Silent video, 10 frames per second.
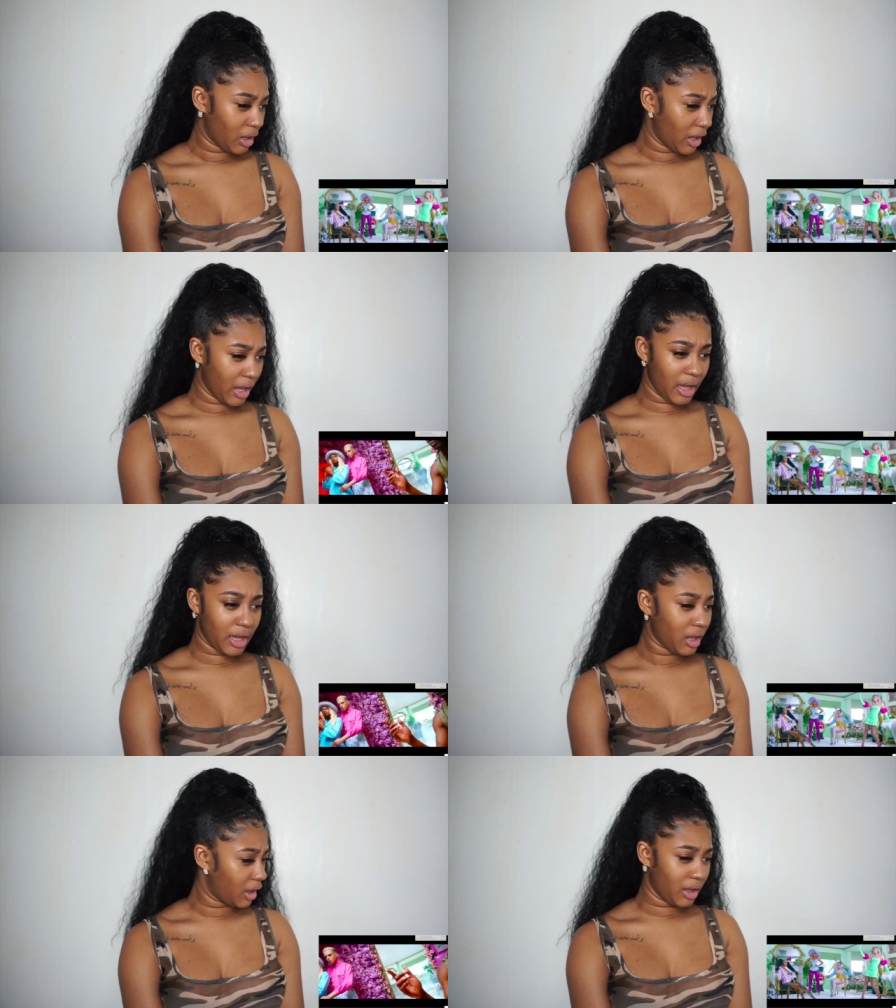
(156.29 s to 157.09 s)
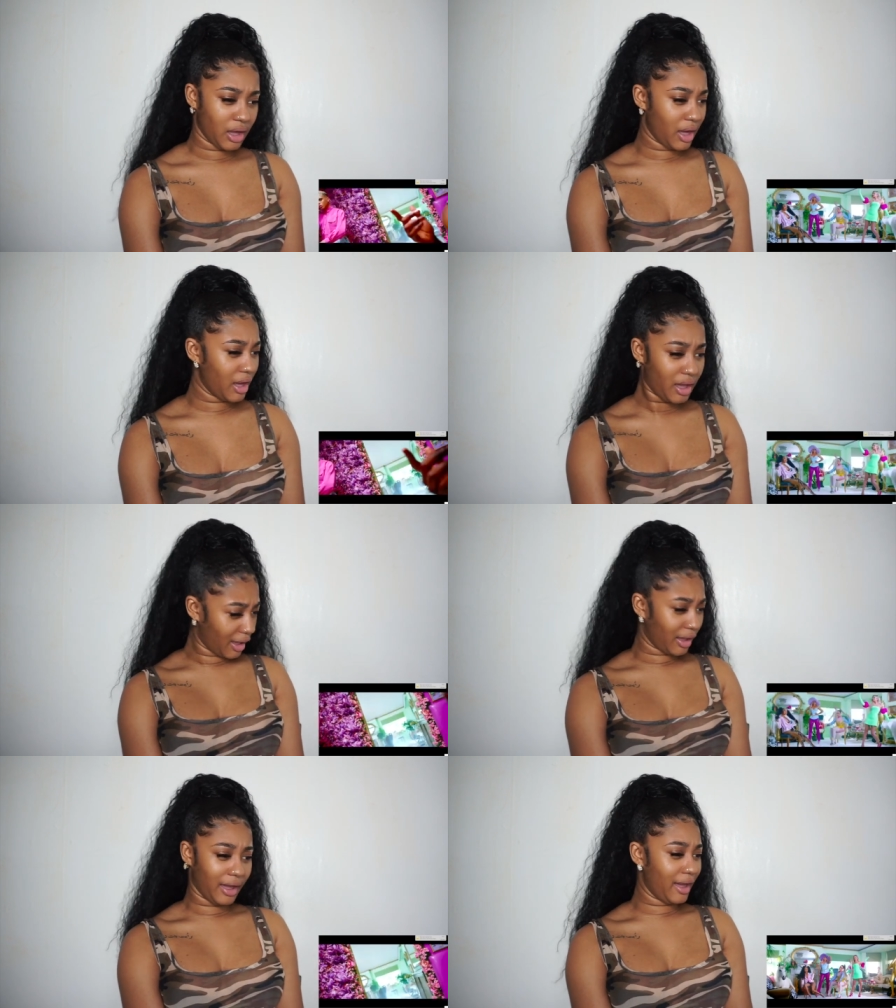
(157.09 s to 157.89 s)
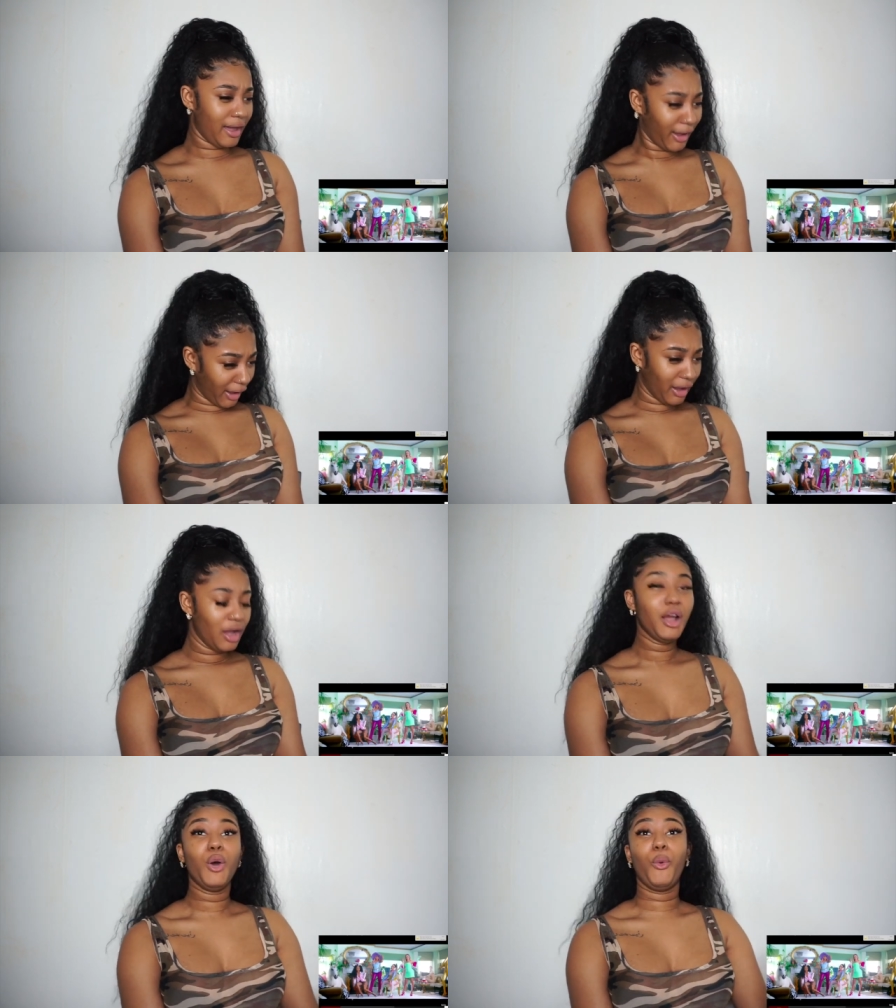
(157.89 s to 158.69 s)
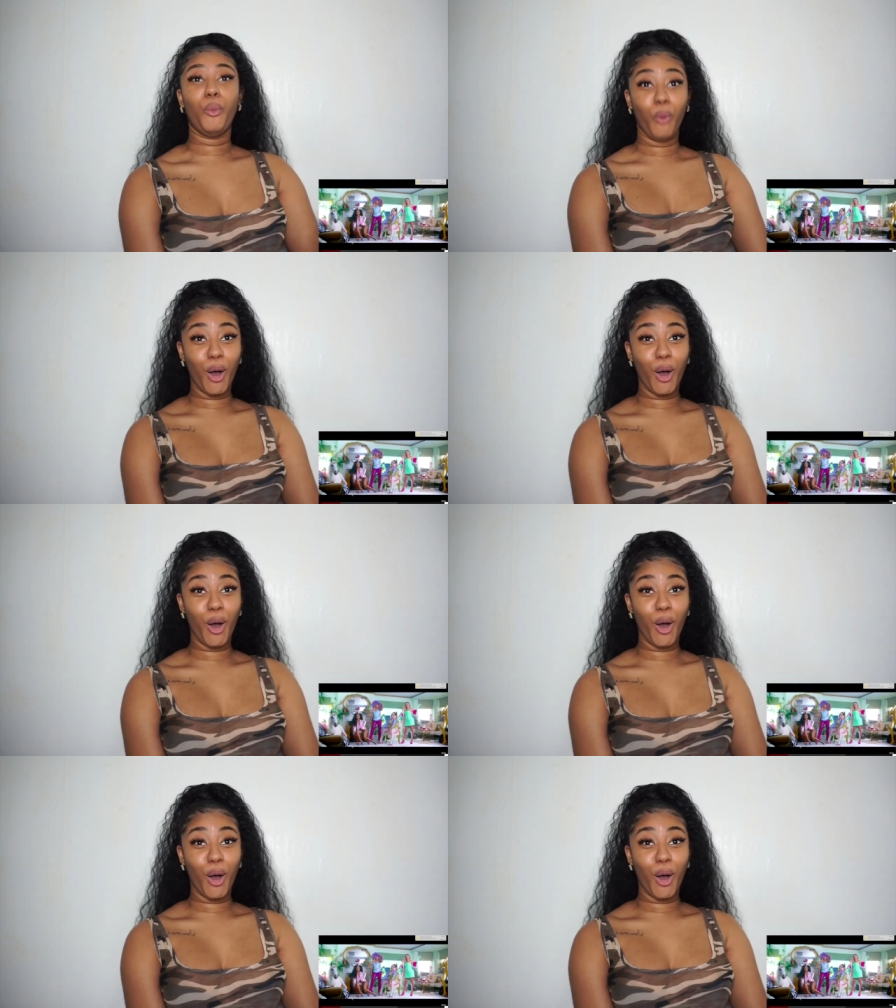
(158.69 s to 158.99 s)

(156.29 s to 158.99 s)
Hey, hey, hey. Whoa,